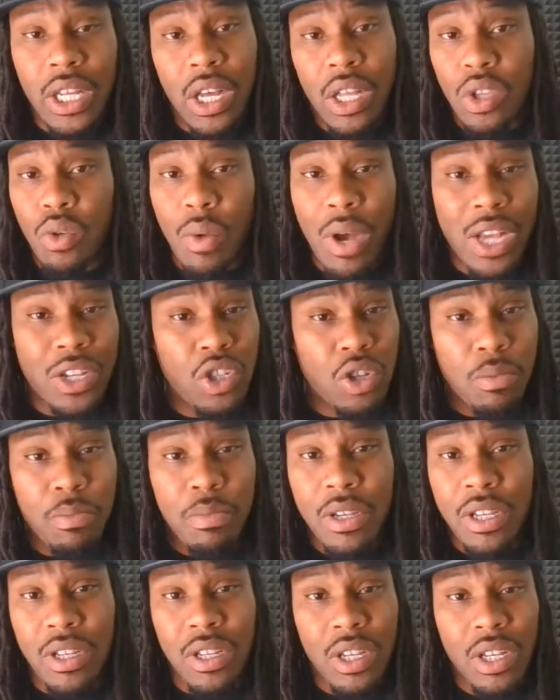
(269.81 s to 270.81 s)
Otherwise, you'll
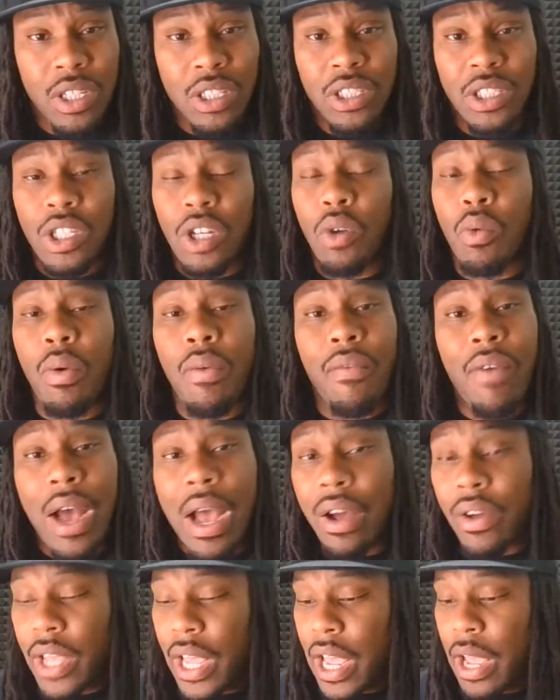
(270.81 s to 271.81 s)
be stuck with
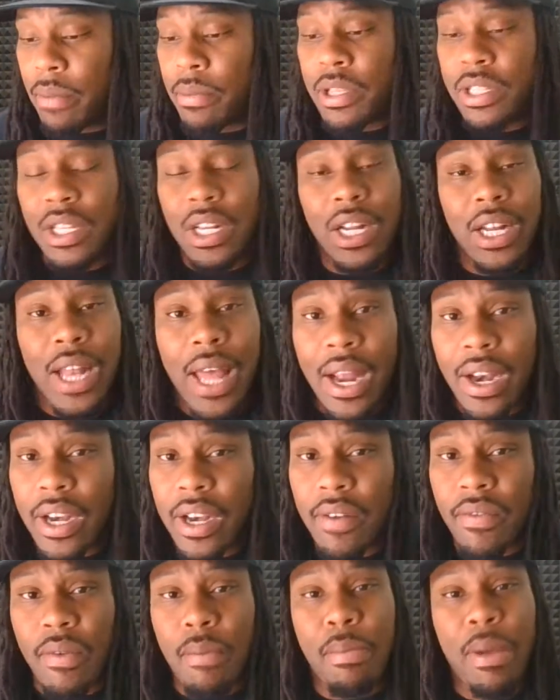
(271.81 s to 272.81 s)
file cabinets and a lot of
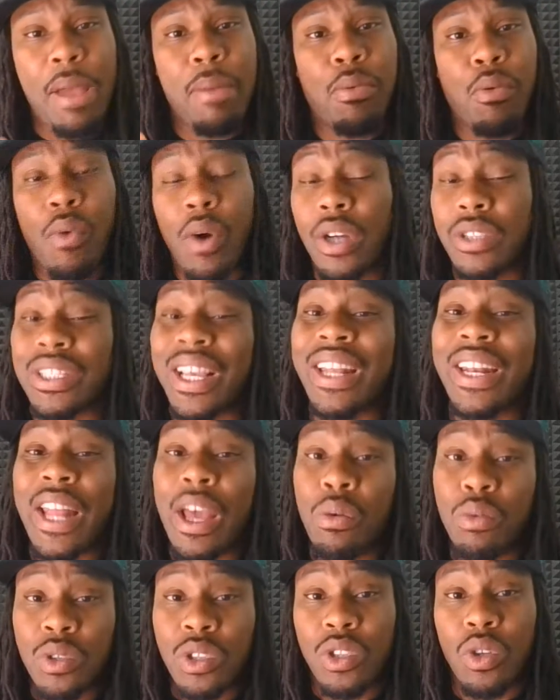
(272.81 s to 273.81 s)
different paperwork. And
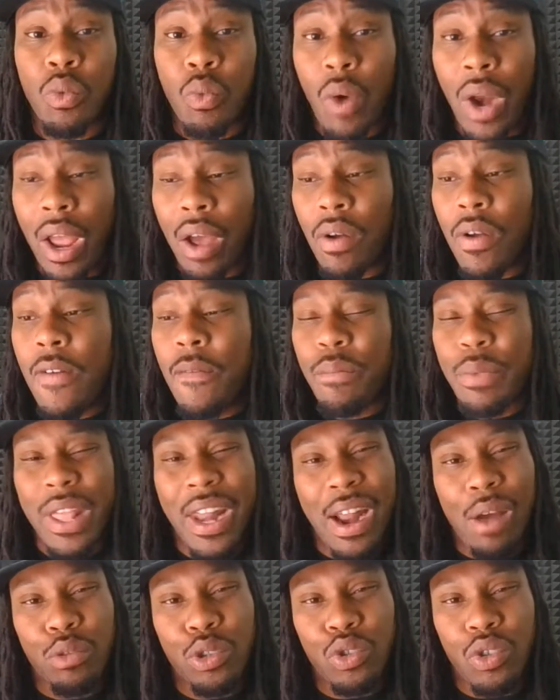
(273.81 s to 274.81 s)
that was the route that
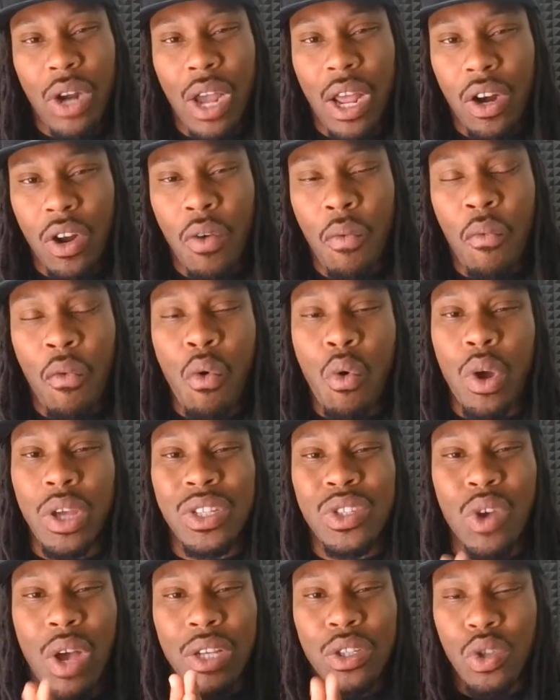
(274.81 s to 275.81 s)
I was trying to avoid.
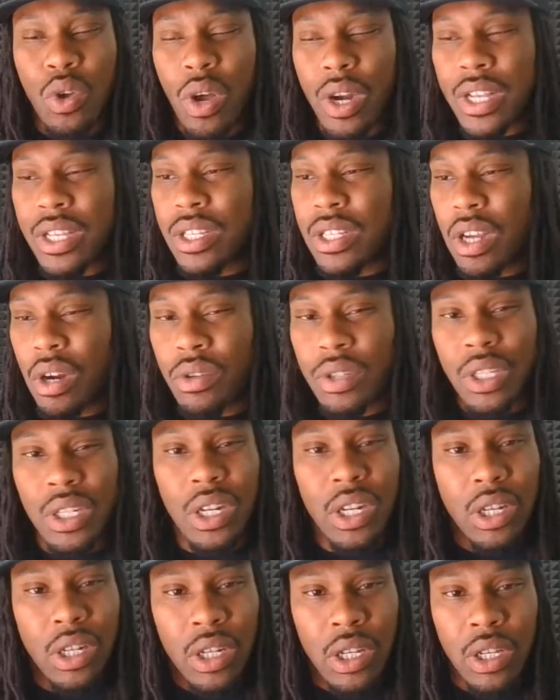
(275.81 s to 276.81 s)
So I started searching
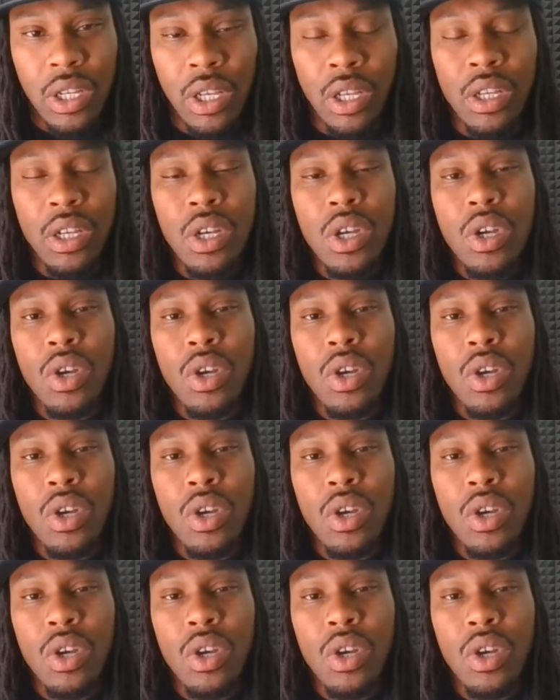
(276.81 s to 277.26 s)
and looking.